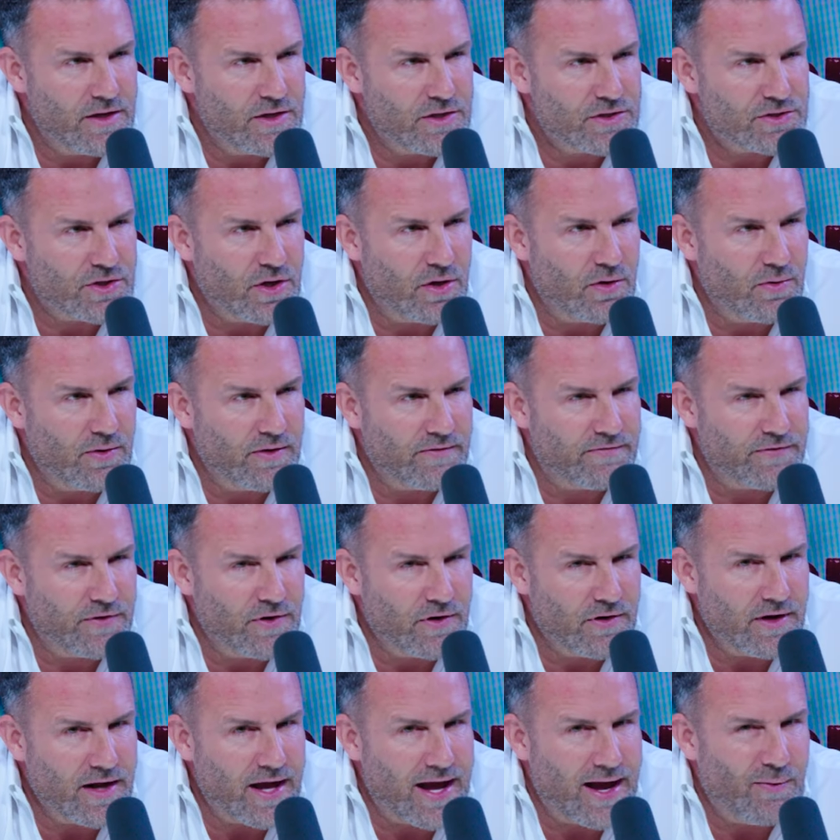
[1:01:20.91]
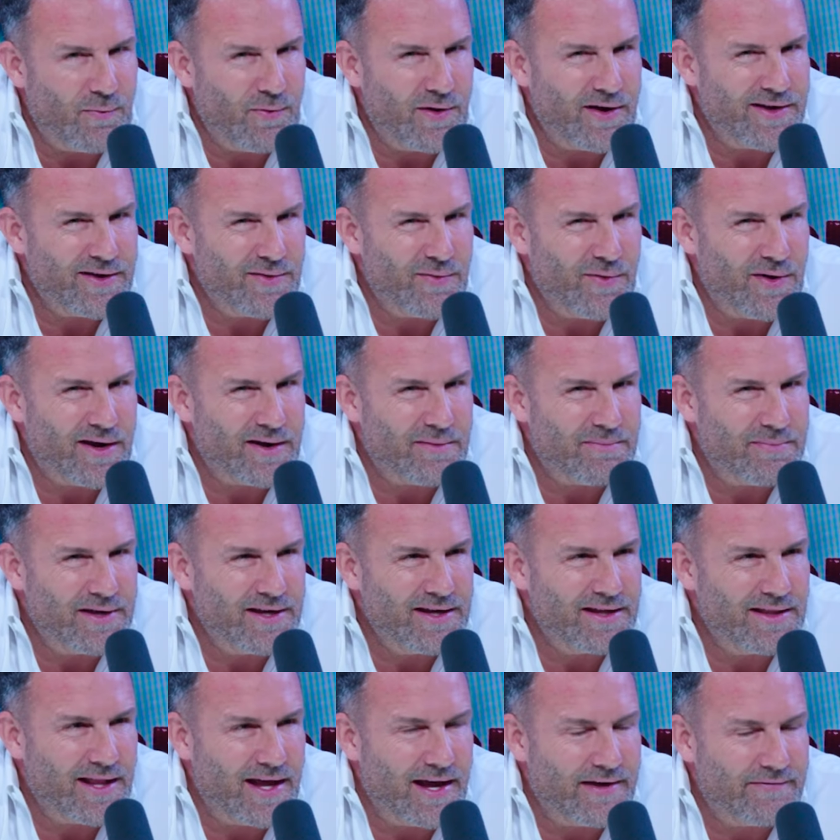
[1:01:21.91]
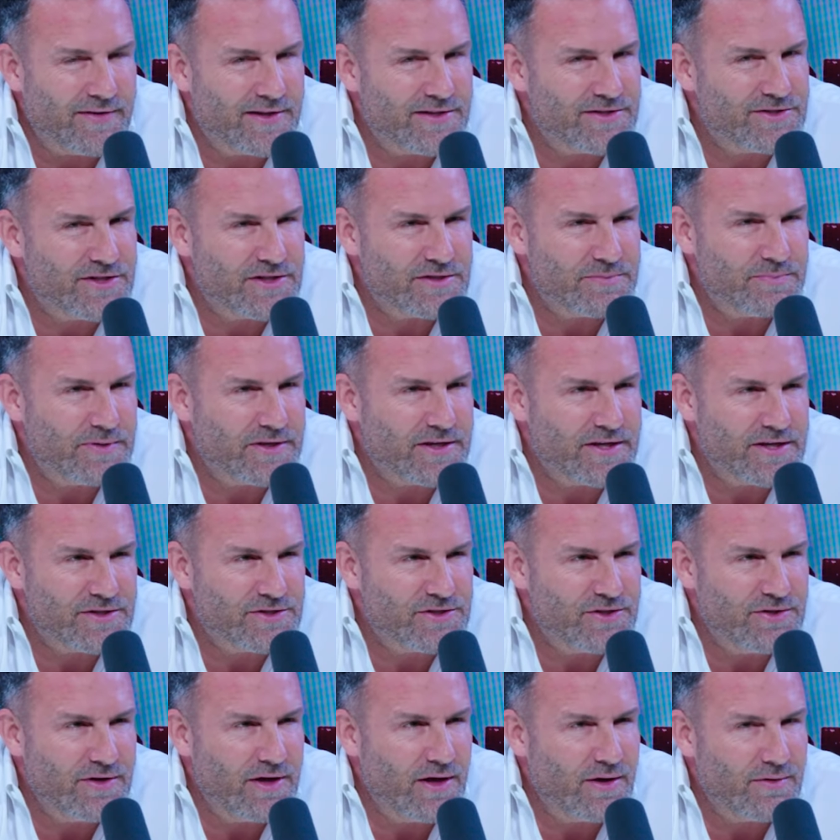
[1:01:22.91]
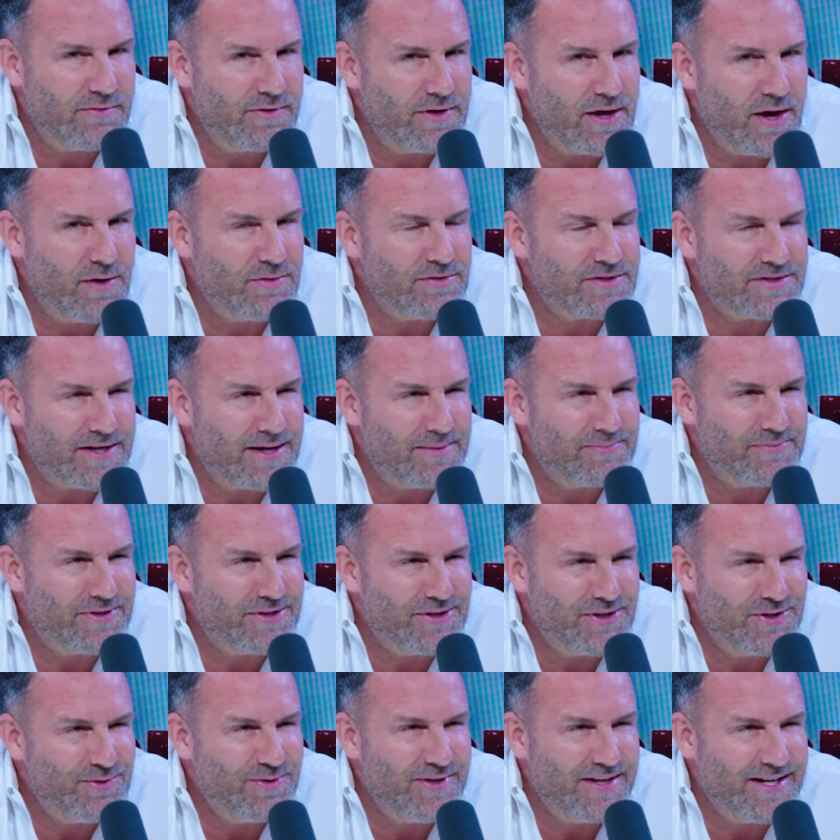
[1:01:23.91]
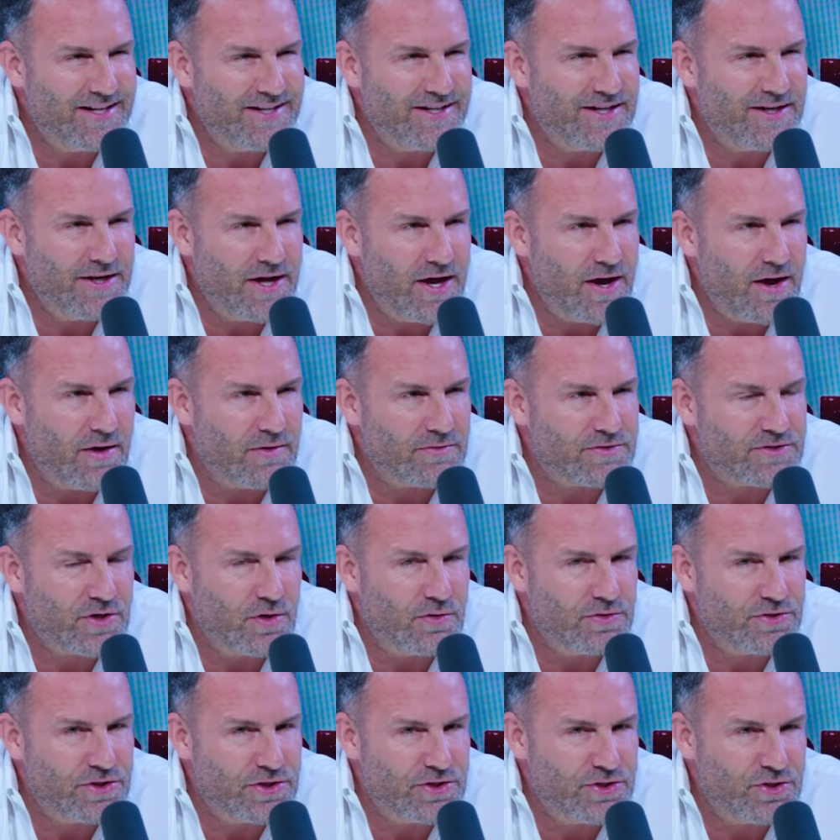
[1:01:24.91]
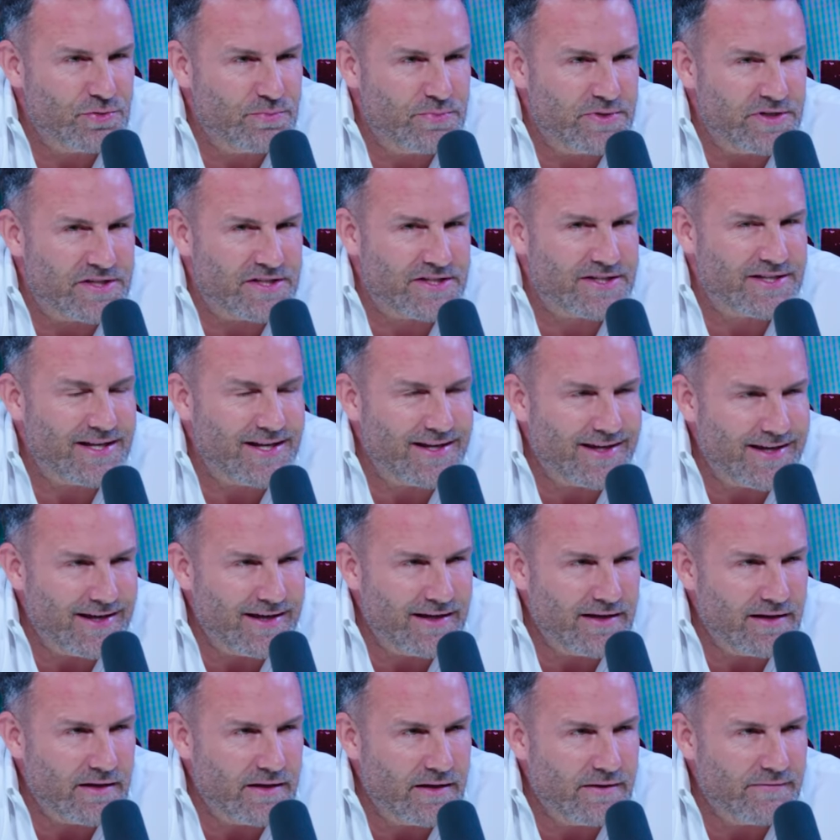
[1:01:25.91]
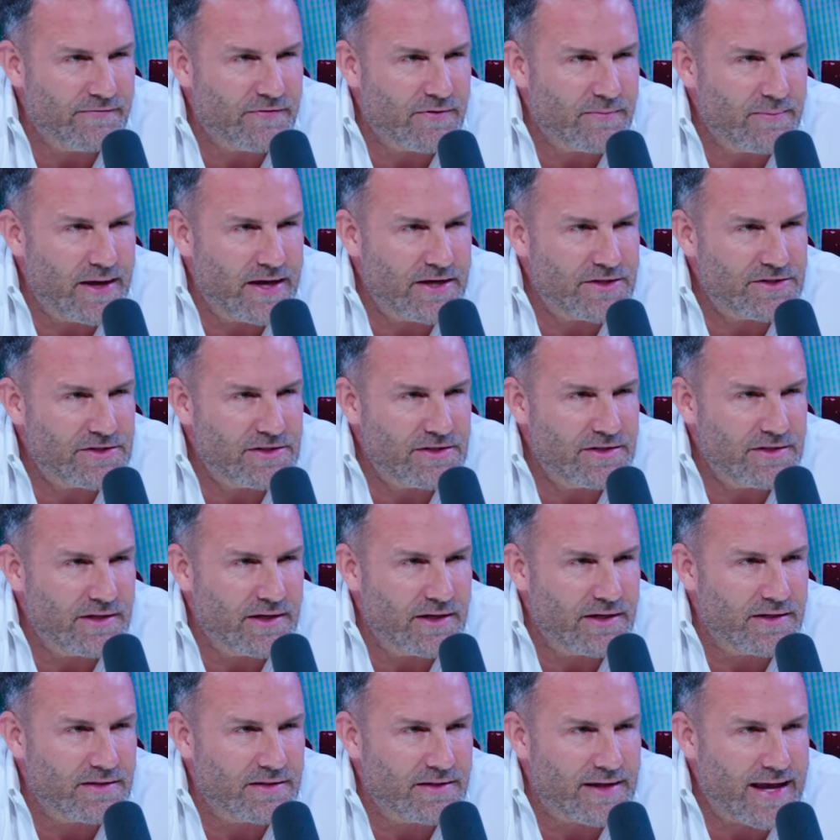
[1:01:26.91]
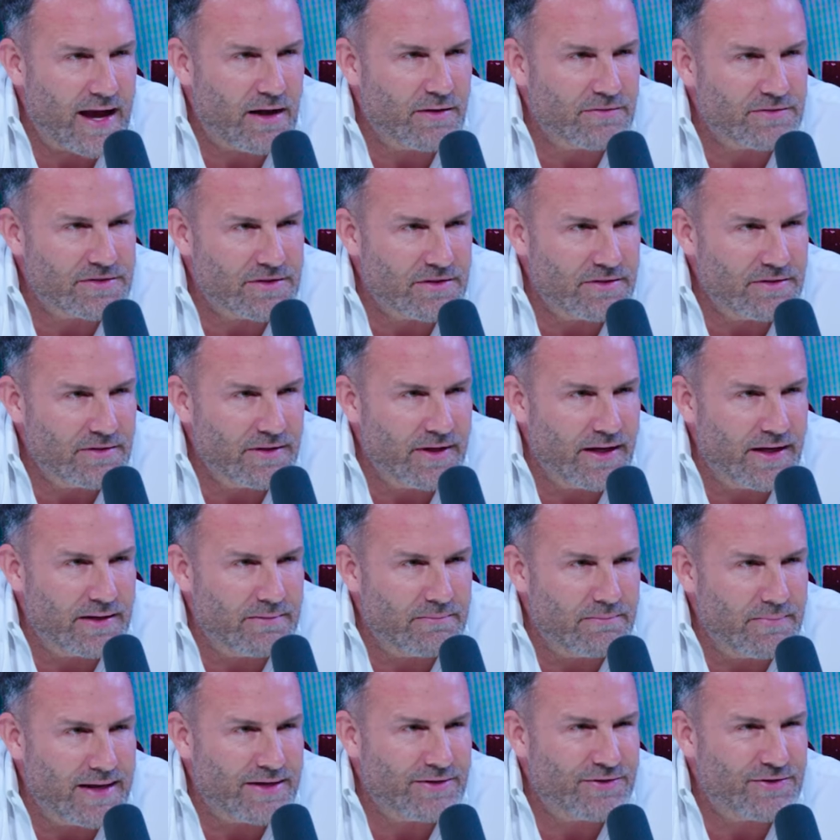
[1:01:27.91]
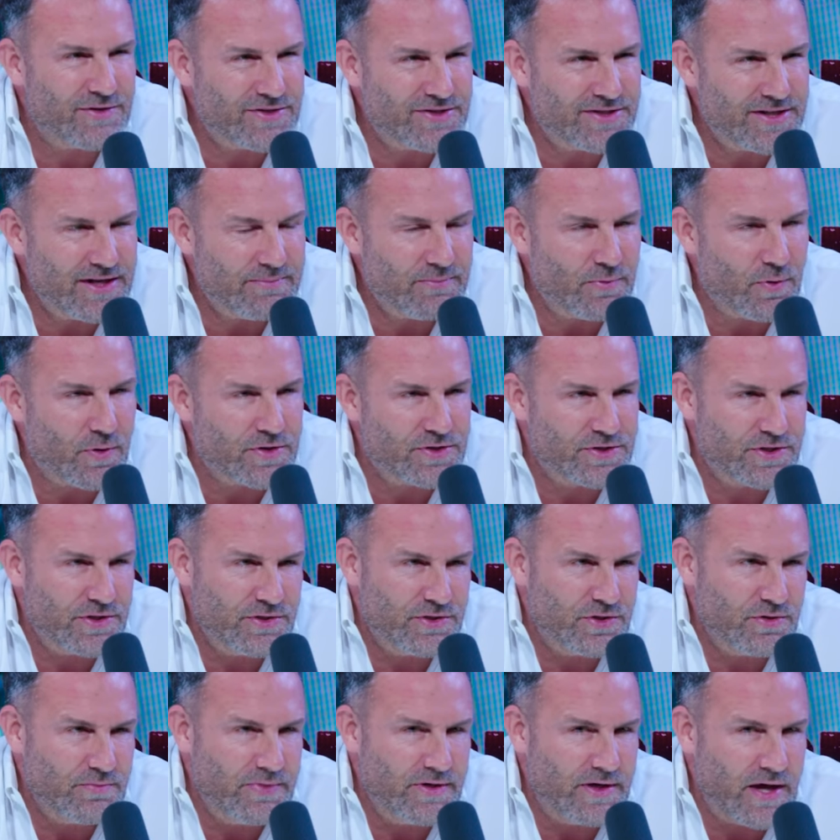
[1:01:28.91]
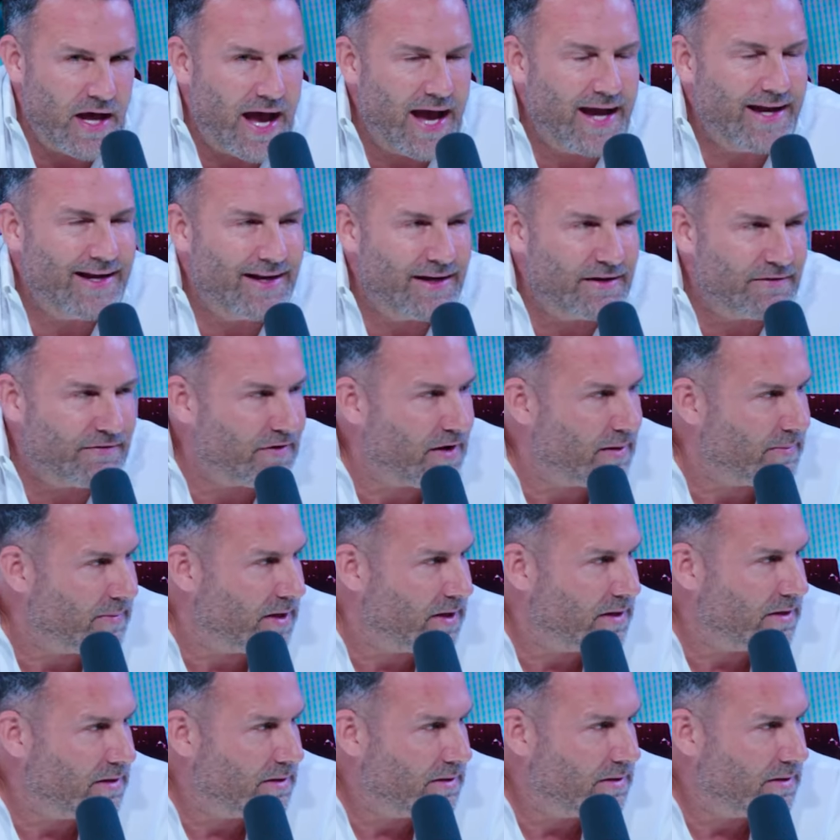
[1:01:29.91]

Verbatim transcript: So if you're not where you want to be in life, it's just because you don't know something you need to know. So should you be seeking information and counsel and mentorship, or should you be hiding from it?